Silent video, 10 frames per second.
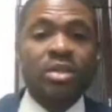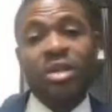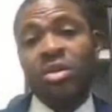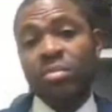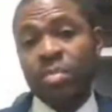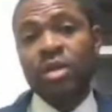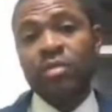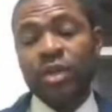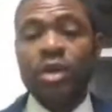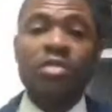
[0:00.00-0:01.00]
I think on the part
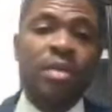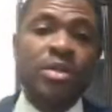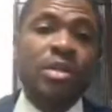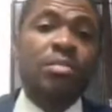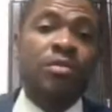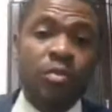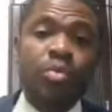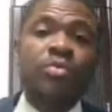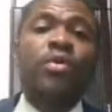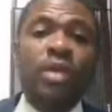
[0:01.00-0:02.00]
of the government, I mean, if you
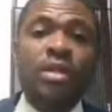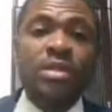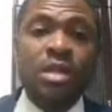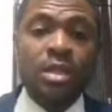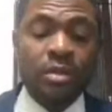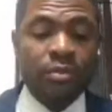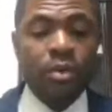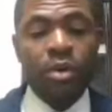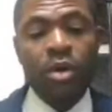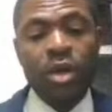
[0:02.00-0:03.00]
put forward an incentive
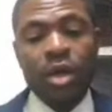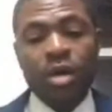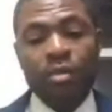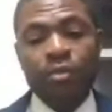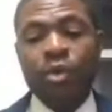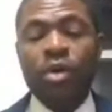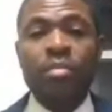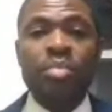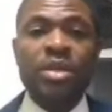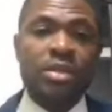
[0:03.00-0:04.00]
for
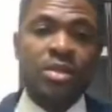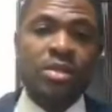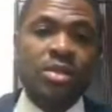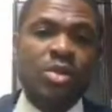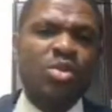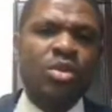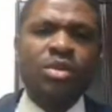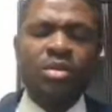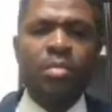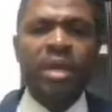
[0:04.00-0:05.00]
businesses,
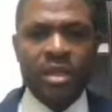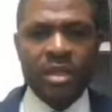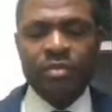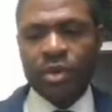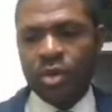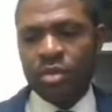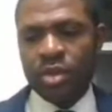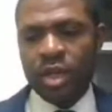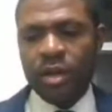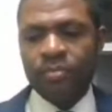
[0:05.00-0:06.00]
don't make it
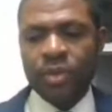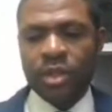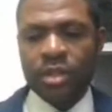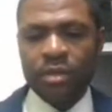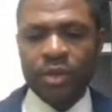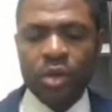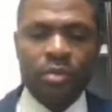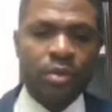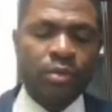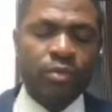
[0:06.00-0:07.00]
difficult
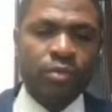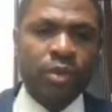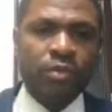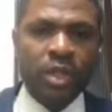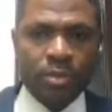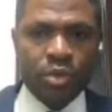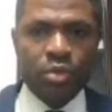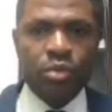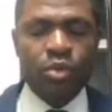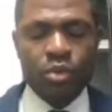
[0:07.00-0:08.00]
for them
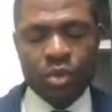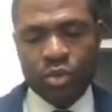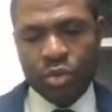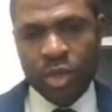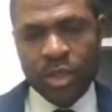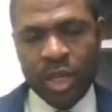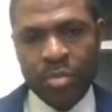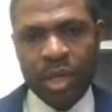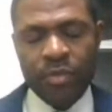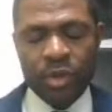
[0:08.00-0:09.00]
to take
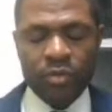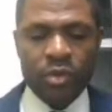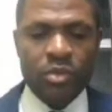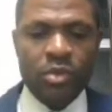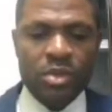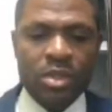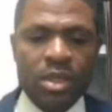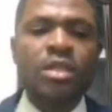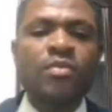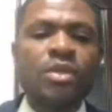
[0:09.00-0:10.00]
benefit of those
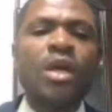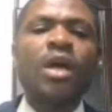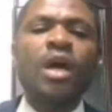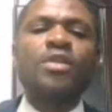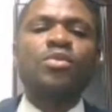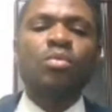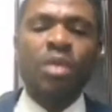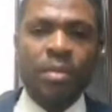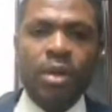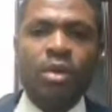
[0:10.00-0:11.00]
incentives. And so
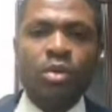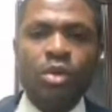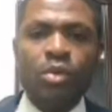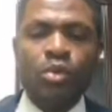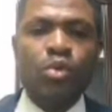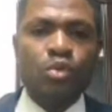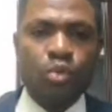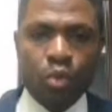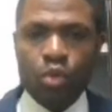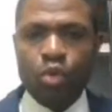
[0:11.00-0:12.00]
maybe those
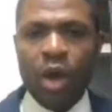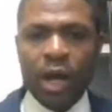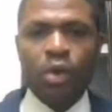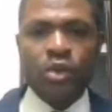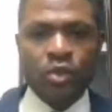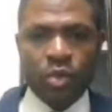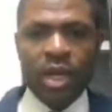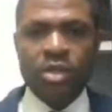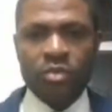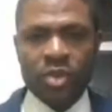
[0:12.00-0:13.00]
who are
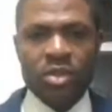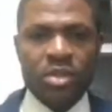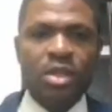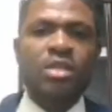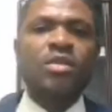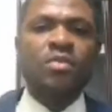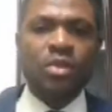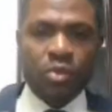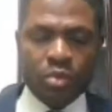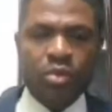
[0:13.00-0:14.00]
custodians of these incentives
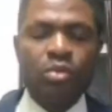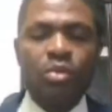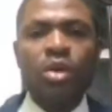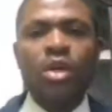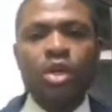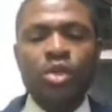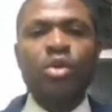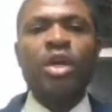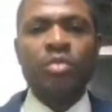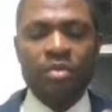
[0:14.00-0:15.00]
need to do
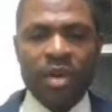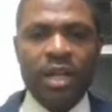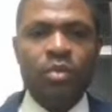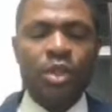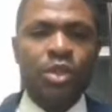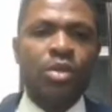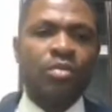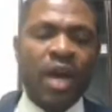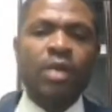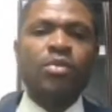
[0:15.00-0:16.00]
a revaluation
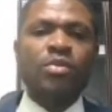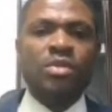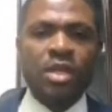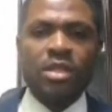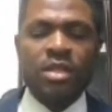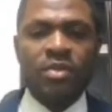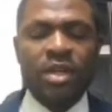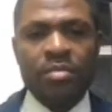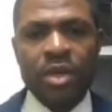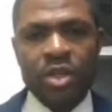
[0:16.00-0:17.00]
of how those incentives
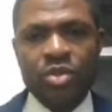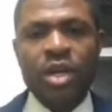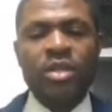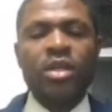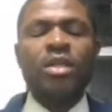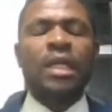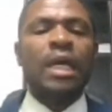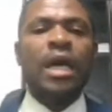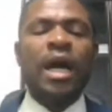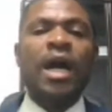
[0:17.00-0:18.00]
can be extracted,
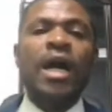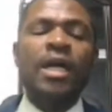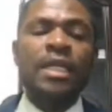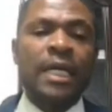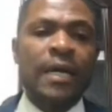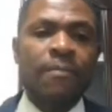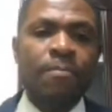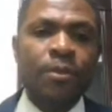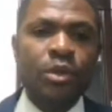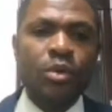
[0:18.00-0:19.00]
and
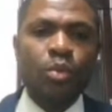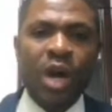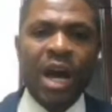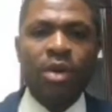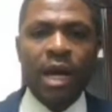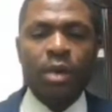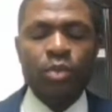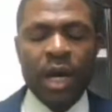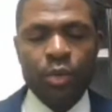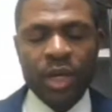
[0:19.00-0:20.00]

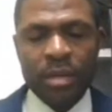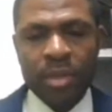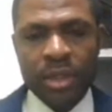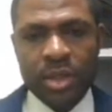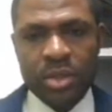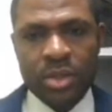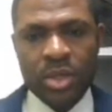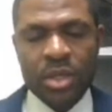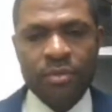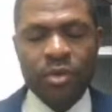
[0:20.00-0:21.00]
how we can make things
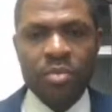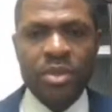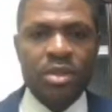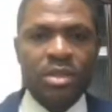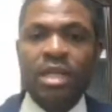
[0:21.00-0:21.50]
easier for businesses.